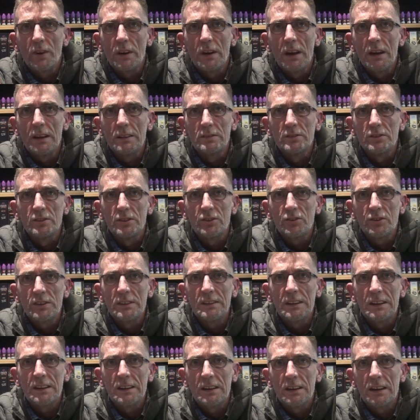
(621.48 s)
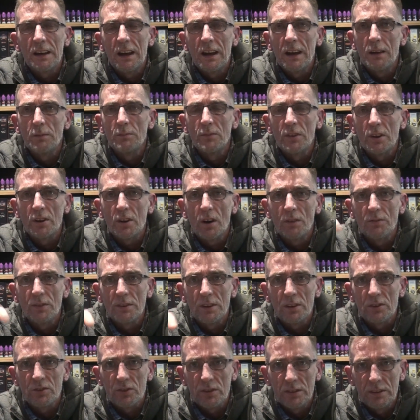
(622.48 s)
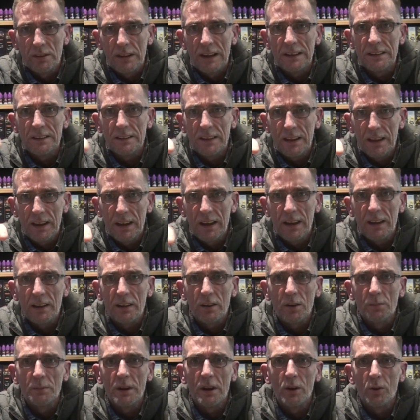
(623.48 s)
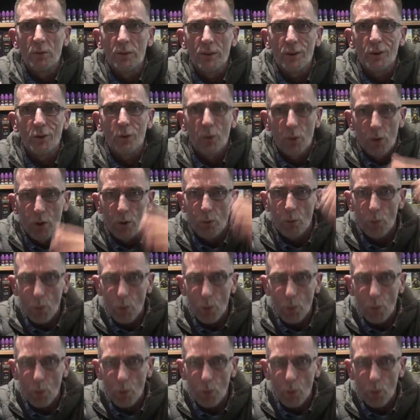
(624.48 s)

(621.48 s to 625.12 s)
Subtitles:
it, and you seen the governors in '98 coming out of the court.